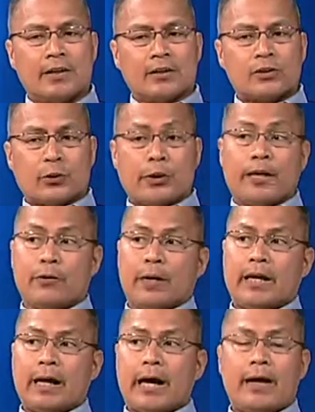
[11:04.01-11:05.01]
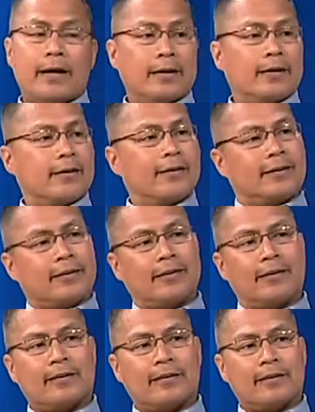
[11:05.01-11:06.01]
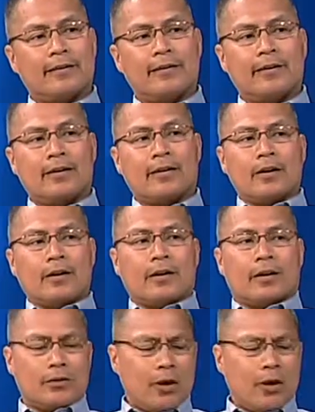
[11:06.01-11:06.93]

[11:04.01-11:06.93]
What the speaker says: So anyway, Is it more like a process, or is it really